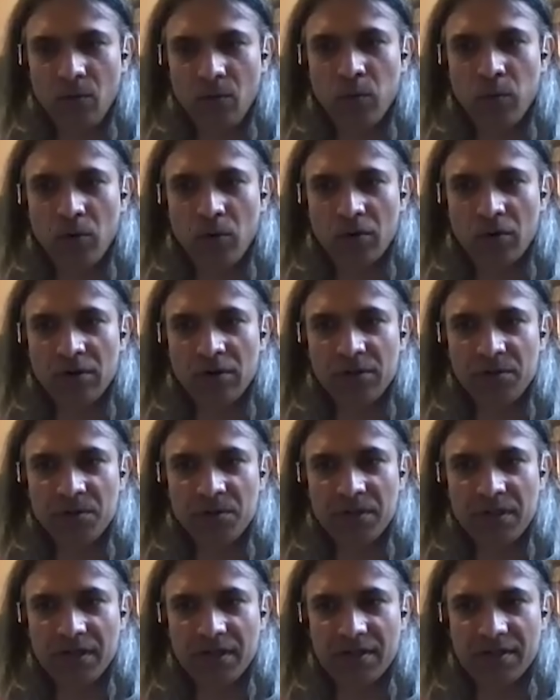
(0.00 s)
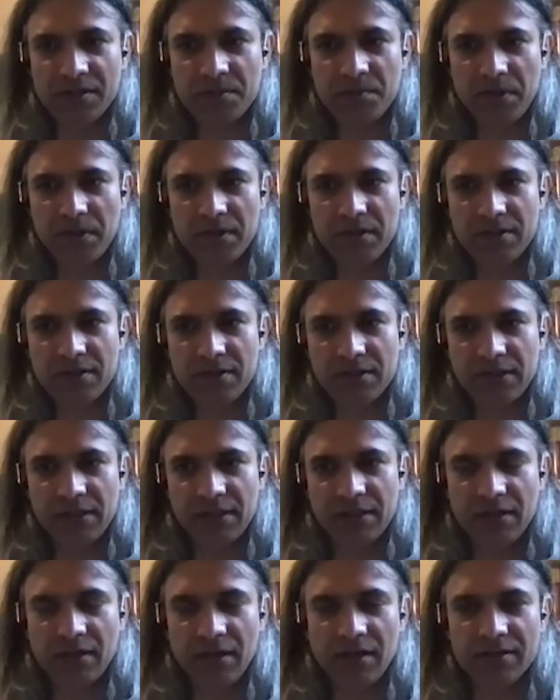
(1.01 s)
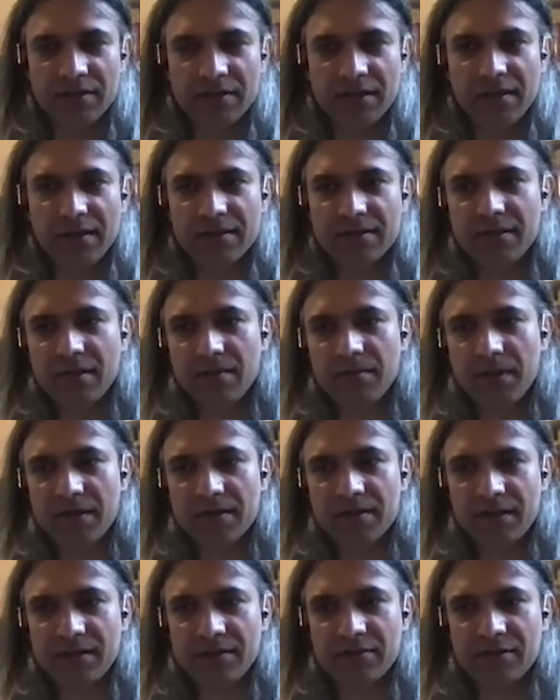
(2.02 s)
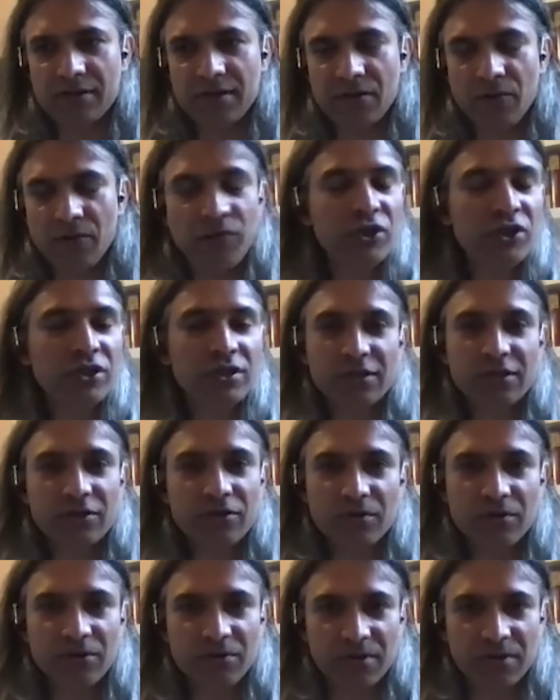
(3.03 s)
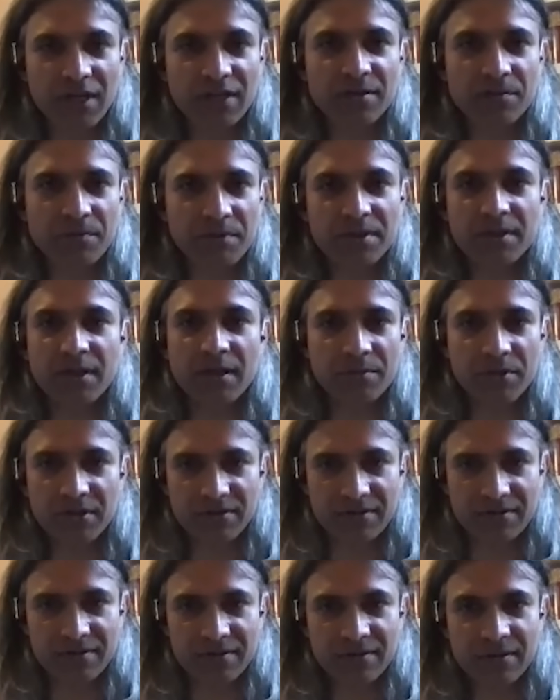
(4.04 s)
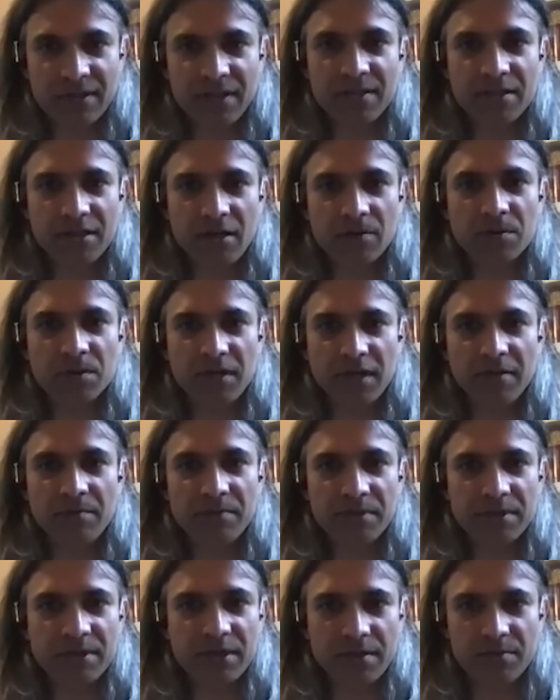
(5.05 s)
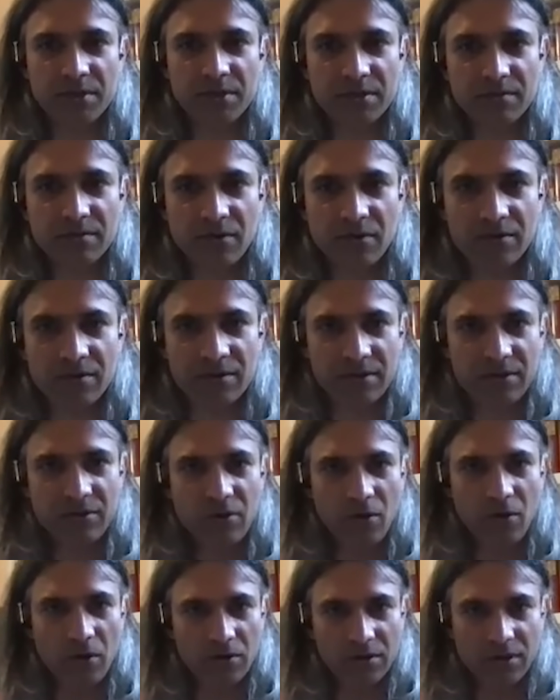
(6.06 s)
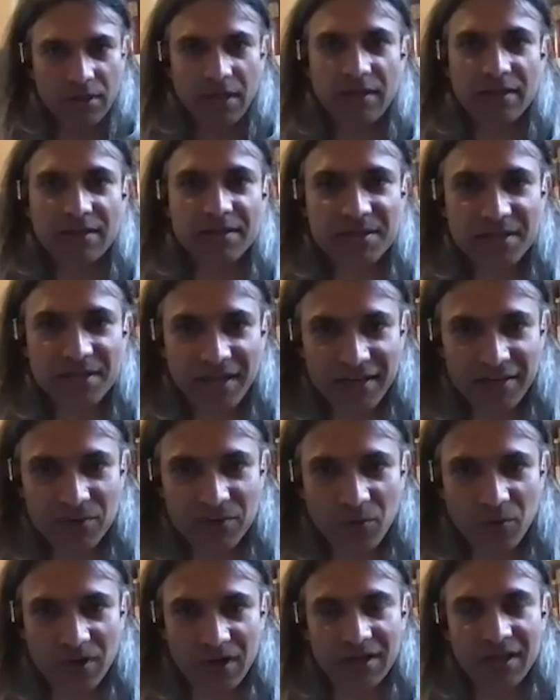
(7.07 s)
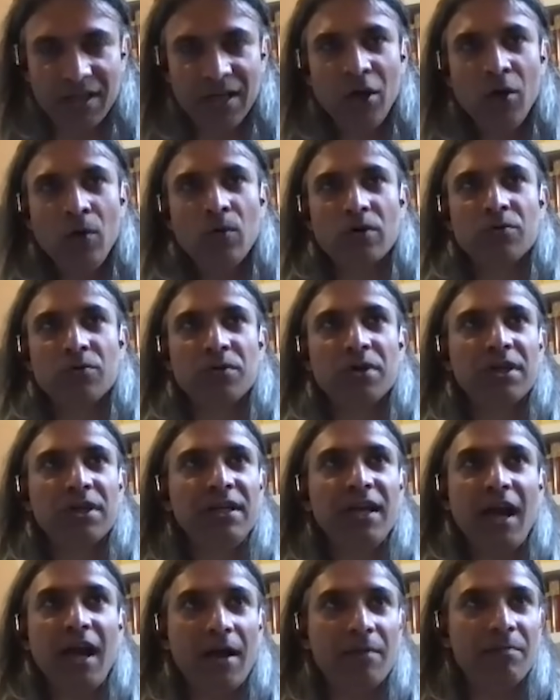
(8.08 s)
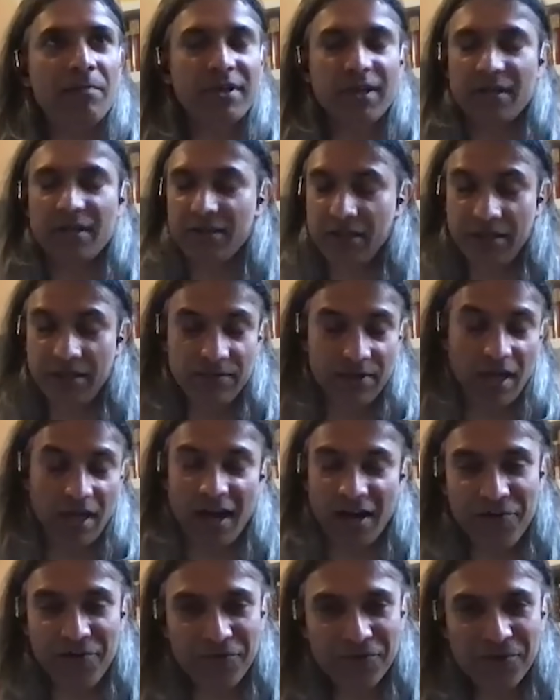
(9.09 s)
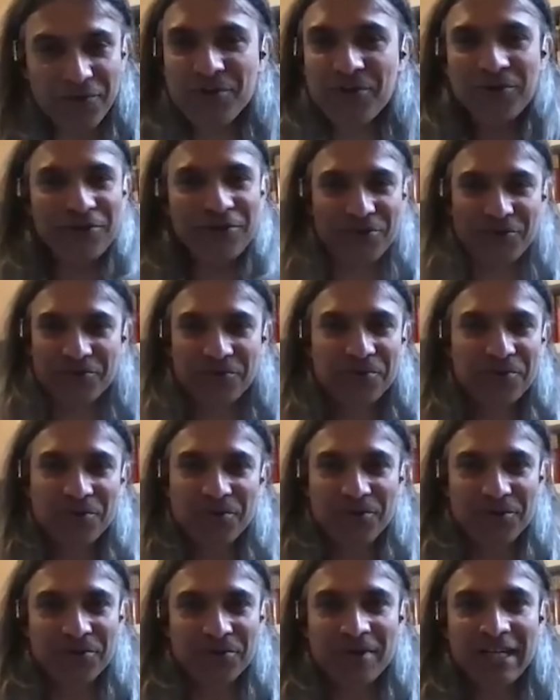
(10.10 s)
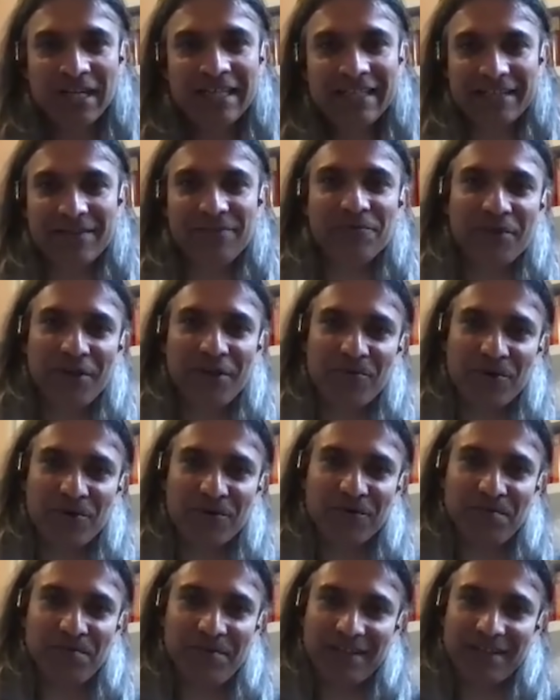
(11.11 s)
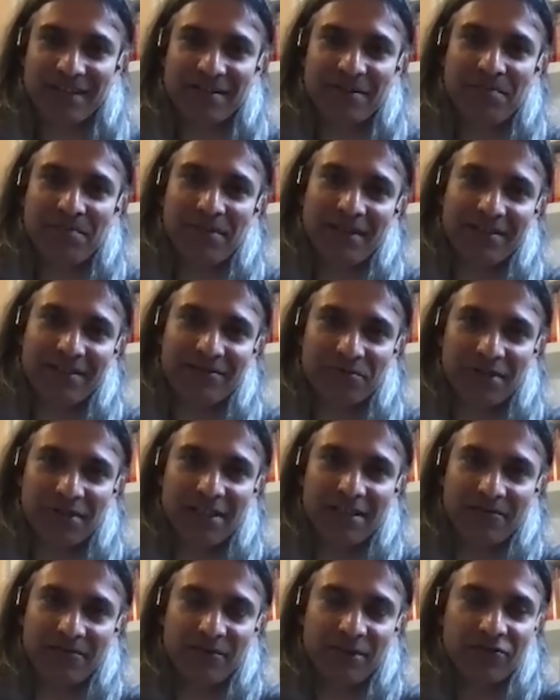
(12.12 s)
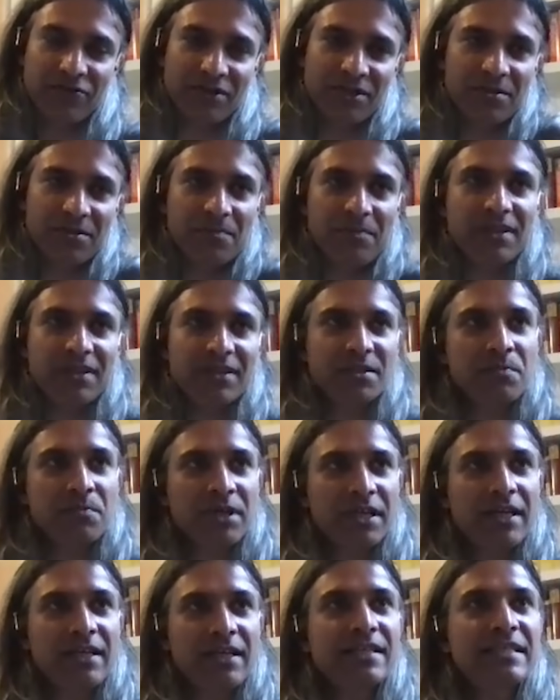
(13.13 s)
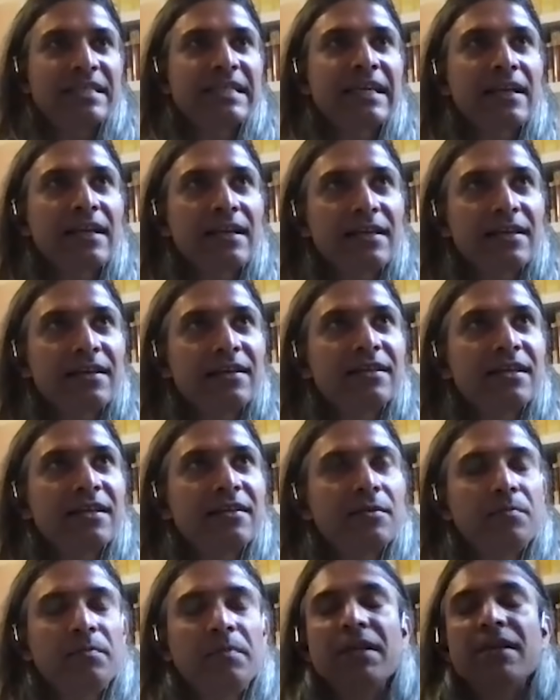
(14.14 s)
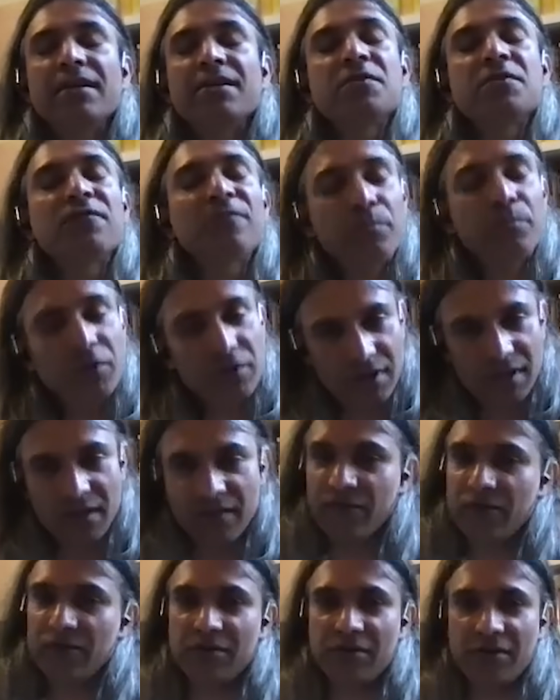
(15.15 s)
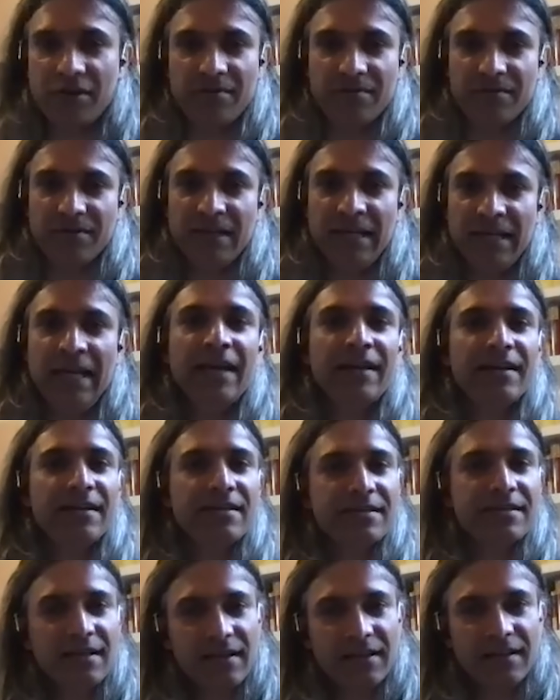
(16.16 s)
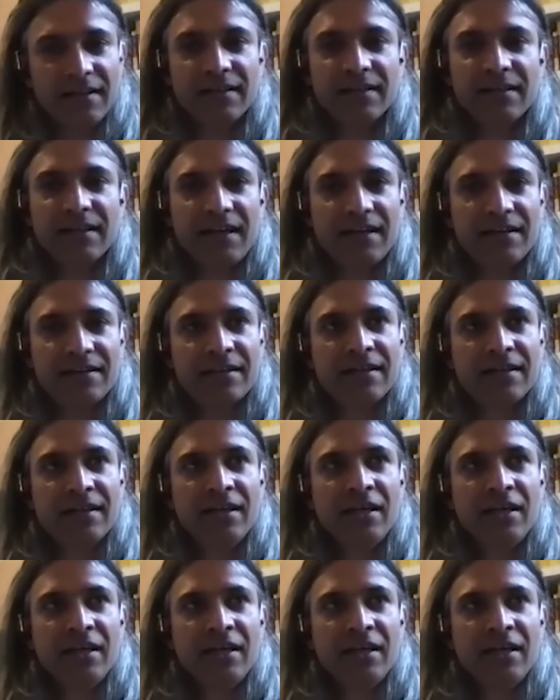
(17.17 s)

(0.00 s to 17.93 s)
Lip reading: what all you said, especially us against them, etc., we still don't know. That's a perception. That's an outside perception, not an inside one. What really happened, and even I wouldn't know and you wouldn't know till we are one of the players, and the players really, we trust the players. But it is clear that the players put their foot down. It is clear that